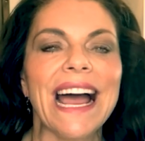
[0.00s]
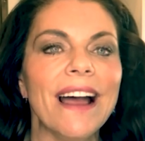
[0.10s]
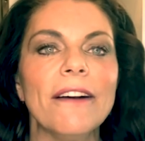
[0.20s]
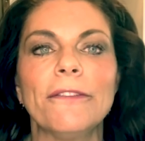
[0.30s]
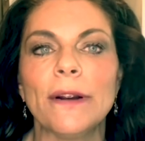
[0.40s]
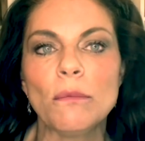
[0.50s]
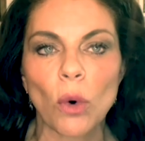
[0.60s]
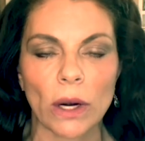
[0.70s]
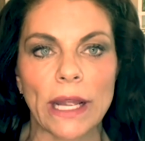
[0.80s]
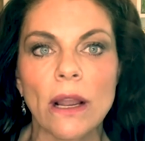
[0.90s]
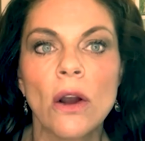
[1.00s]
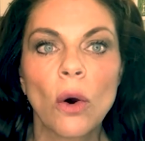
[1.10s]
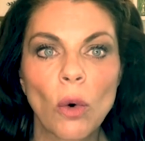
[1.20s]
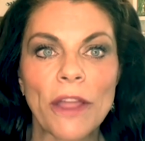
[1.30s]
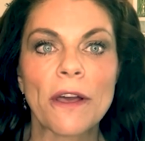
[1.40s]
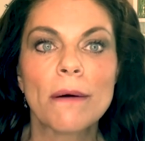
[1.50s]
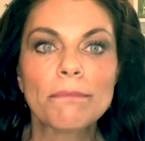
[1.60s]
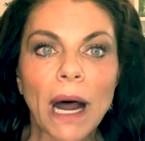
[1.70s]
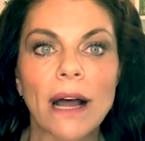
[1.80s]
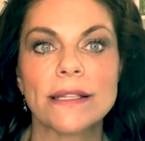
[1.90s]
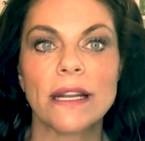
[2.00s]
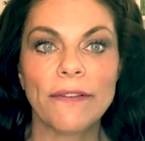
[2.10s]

every morning with positive,